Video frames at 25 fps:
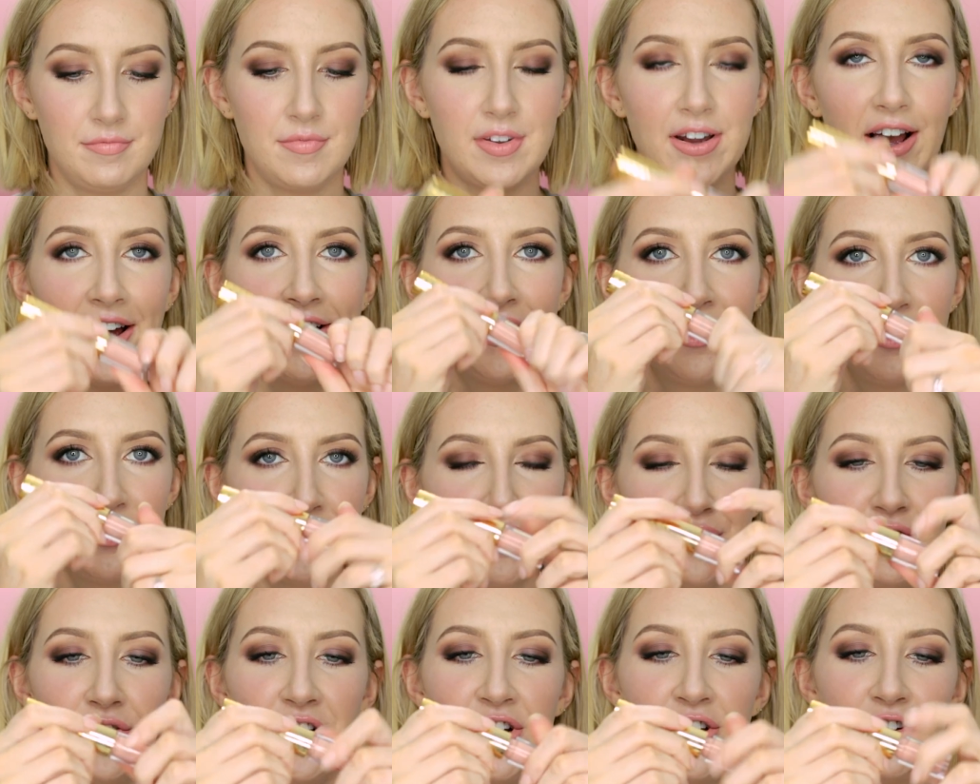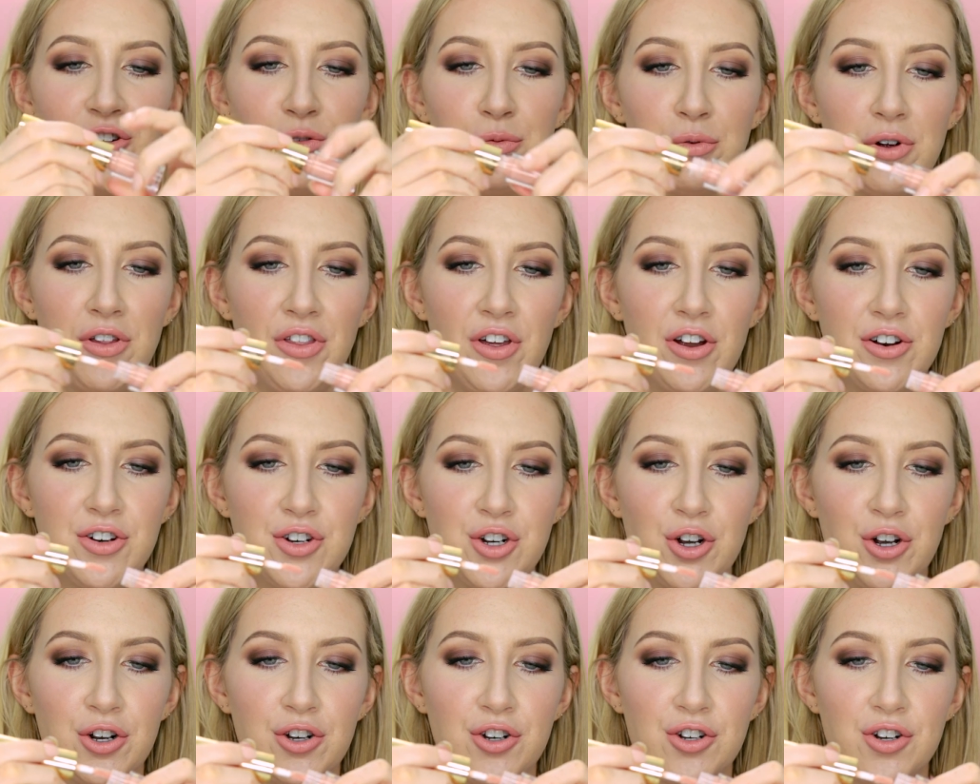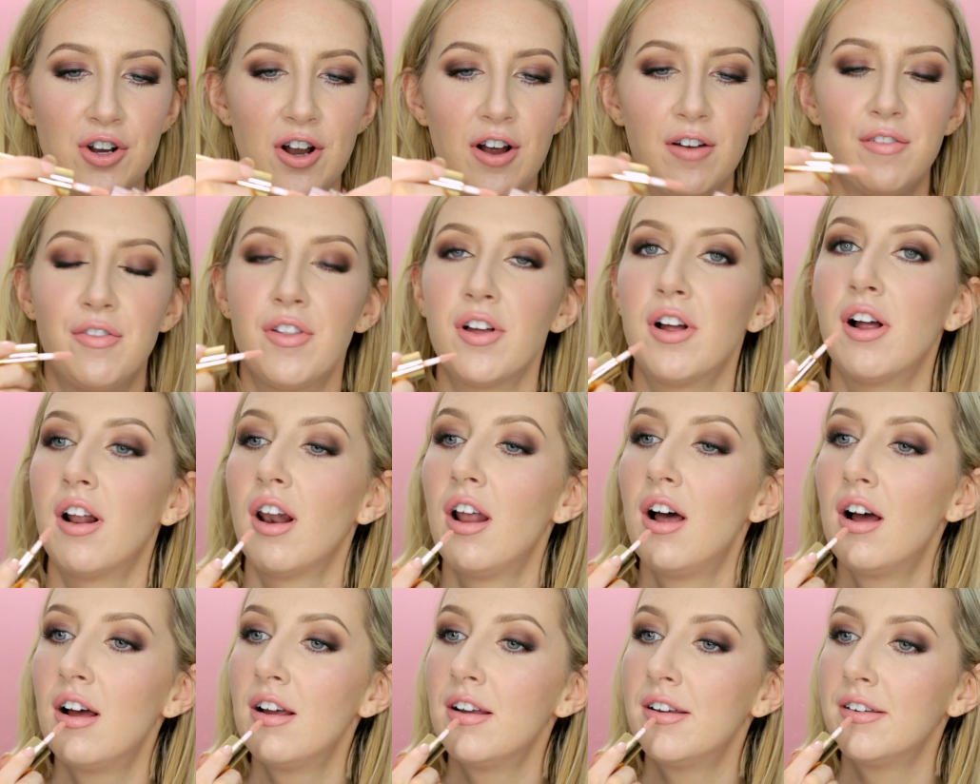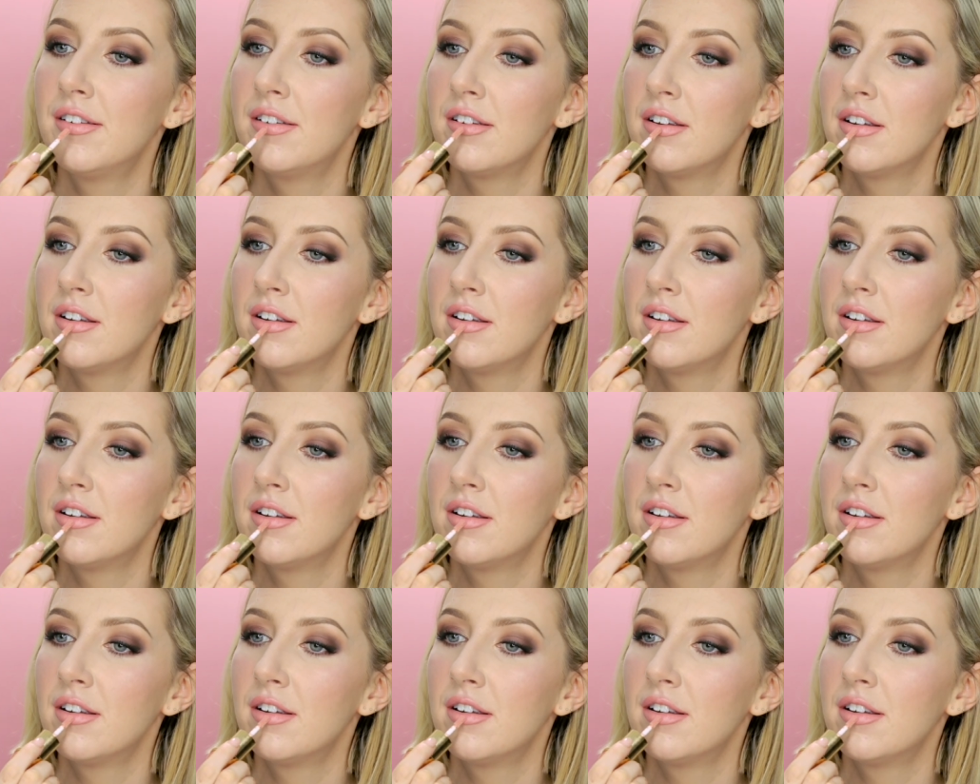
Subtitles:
And I'll just finish with a touch of the gloss.